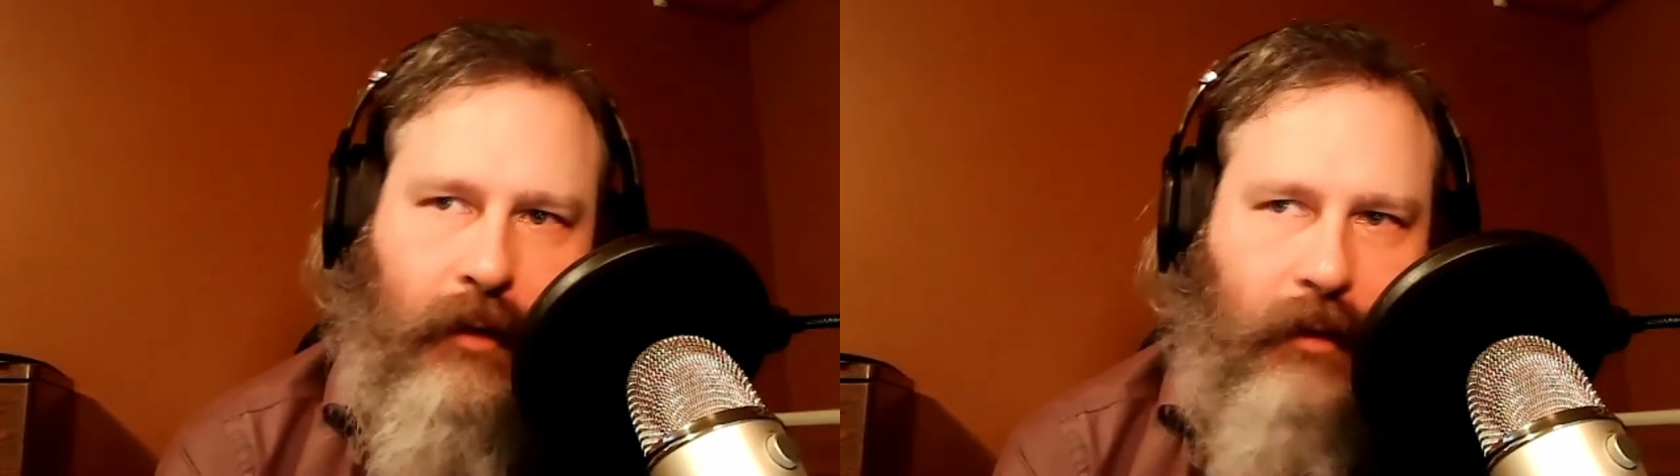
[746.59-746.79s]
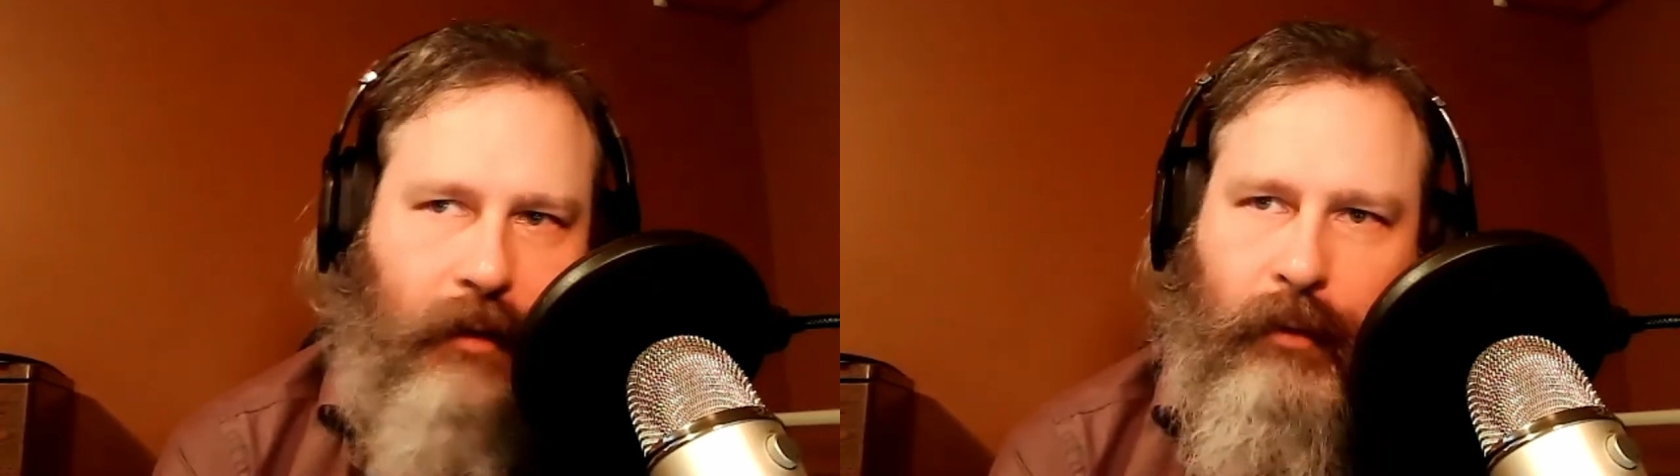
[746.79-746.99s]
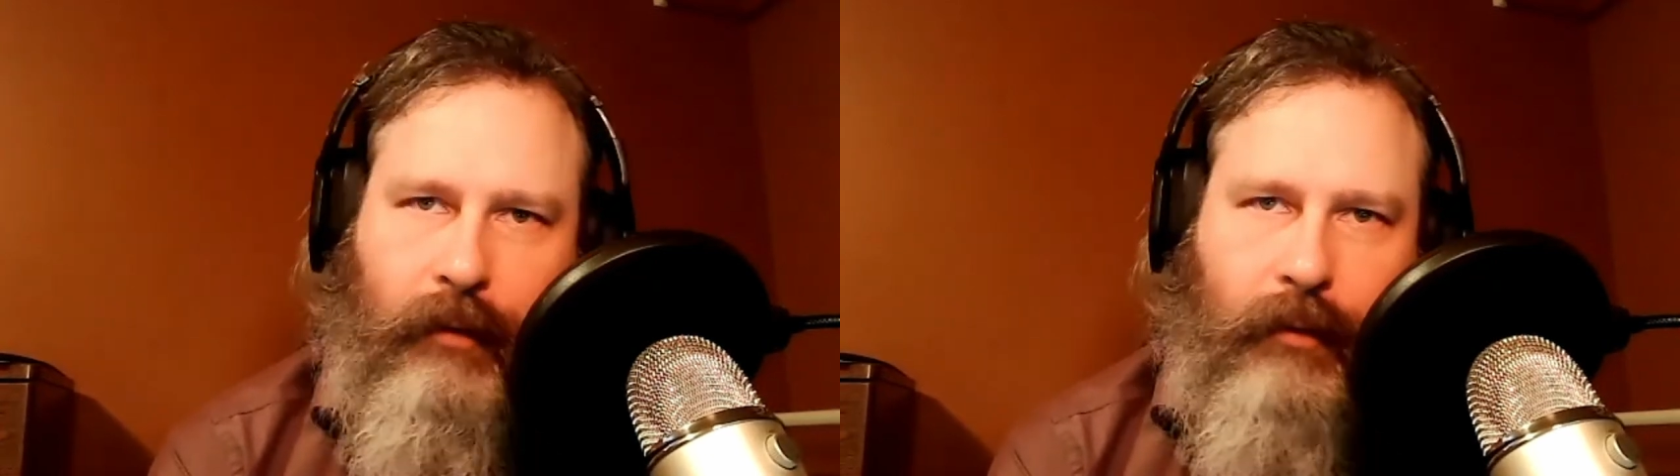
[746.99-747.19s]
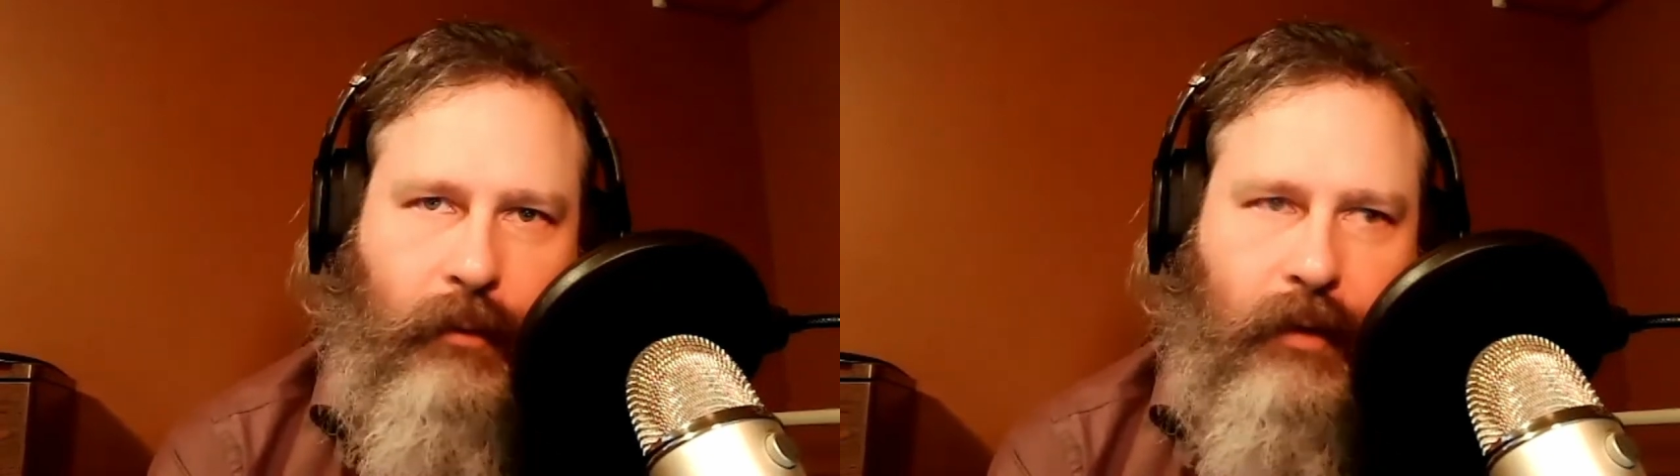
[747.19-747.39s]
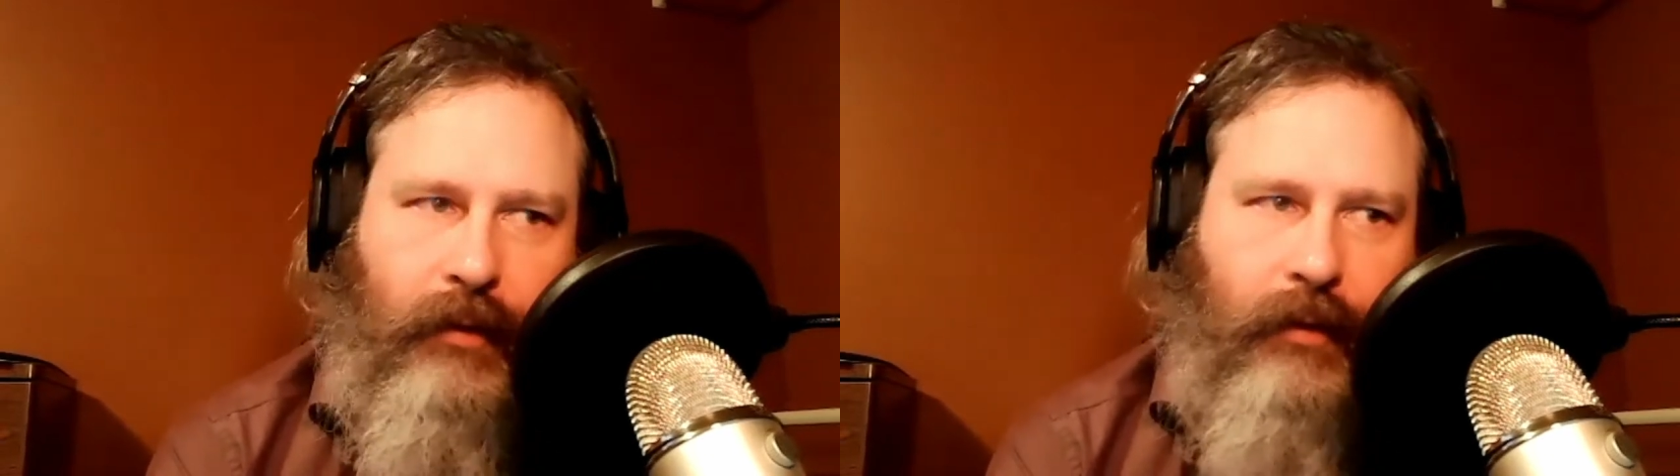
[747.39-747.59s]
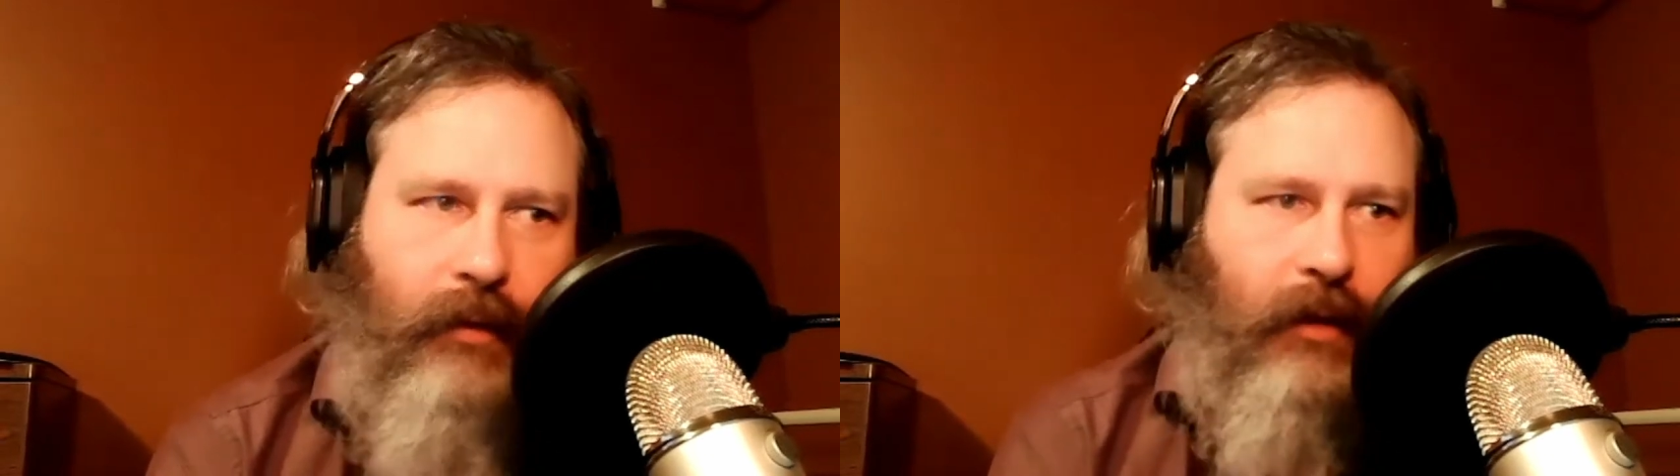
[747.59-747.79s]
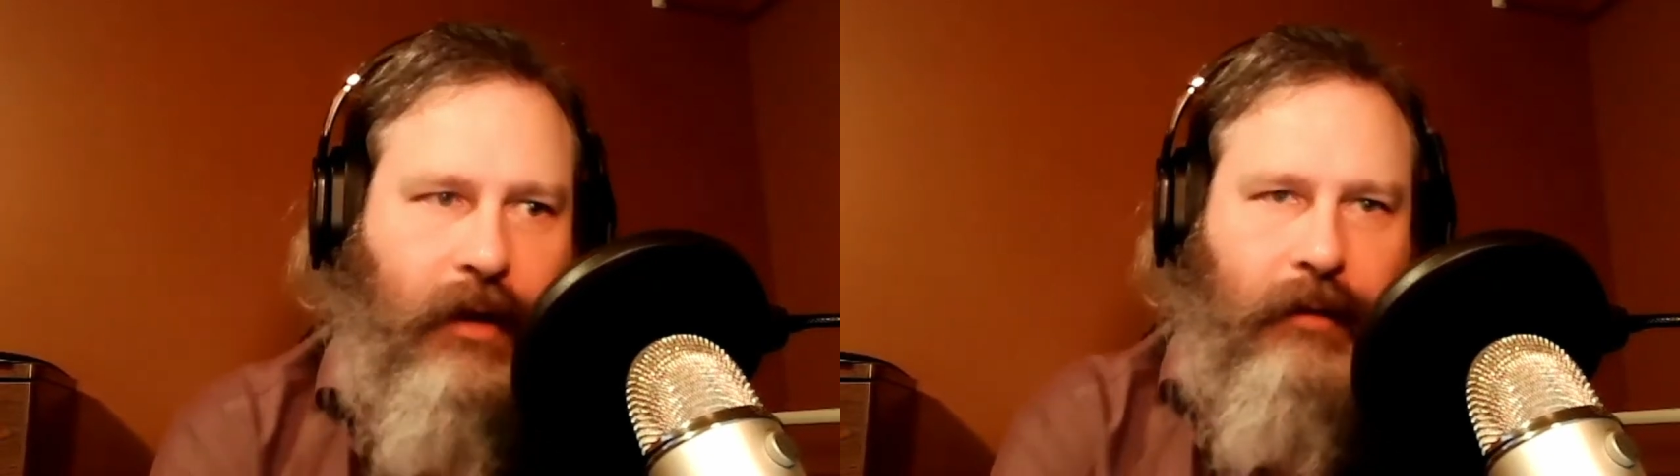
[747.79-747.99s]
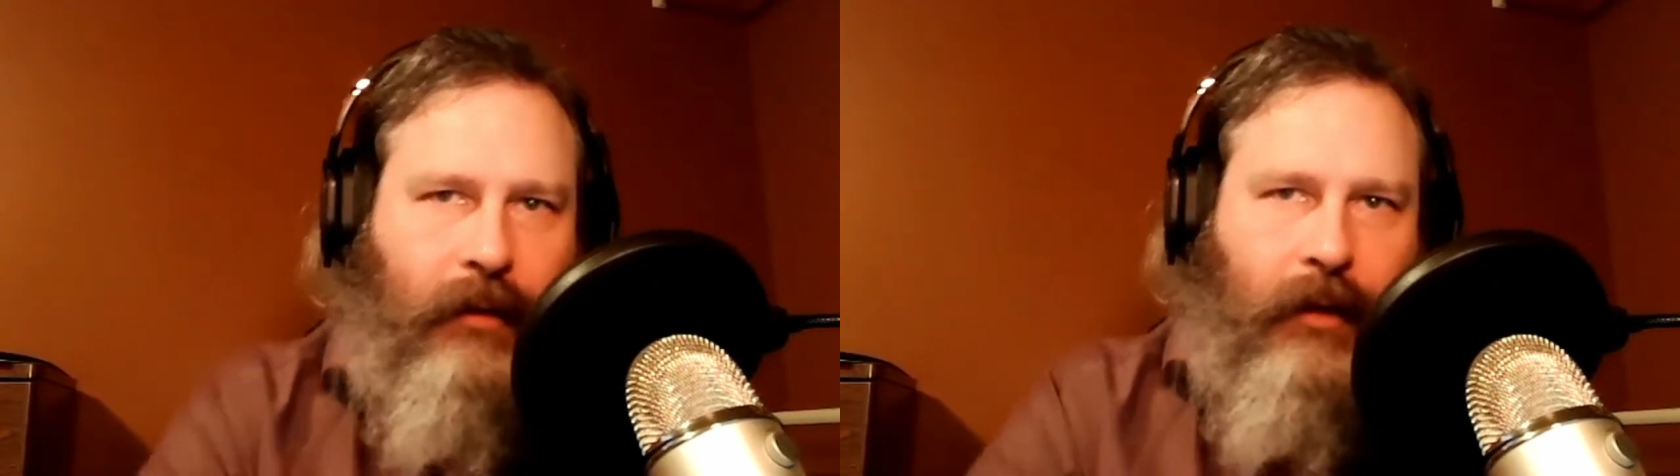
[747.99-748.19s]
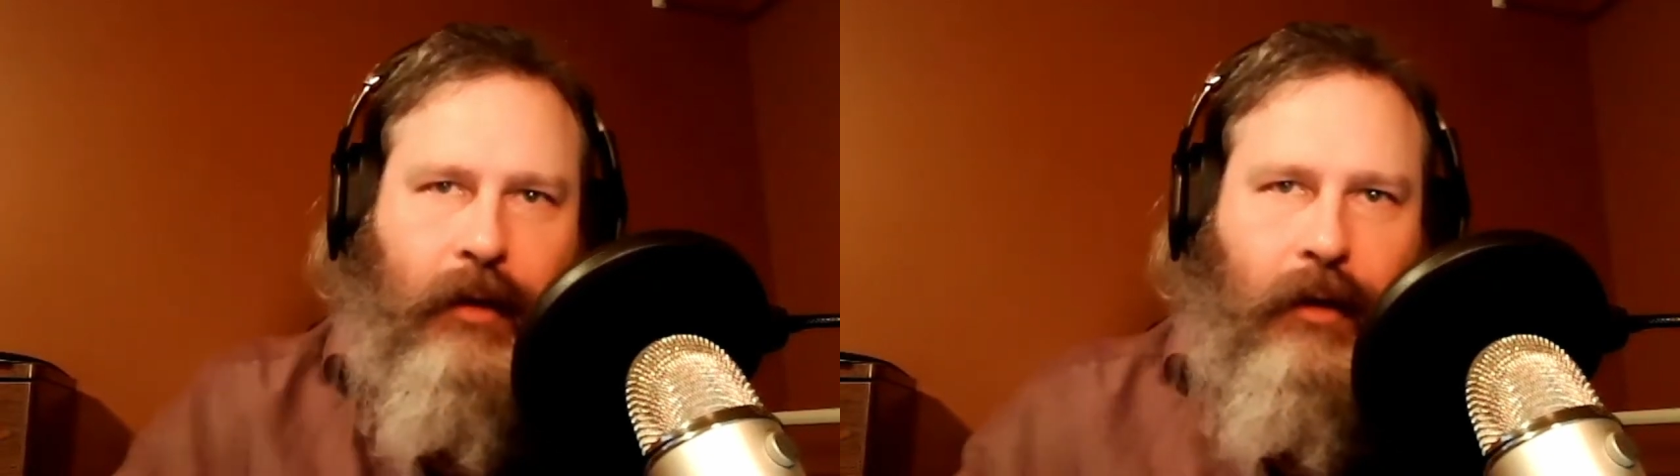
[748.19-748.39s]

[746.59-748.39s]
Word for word: And this one of the reasons that I've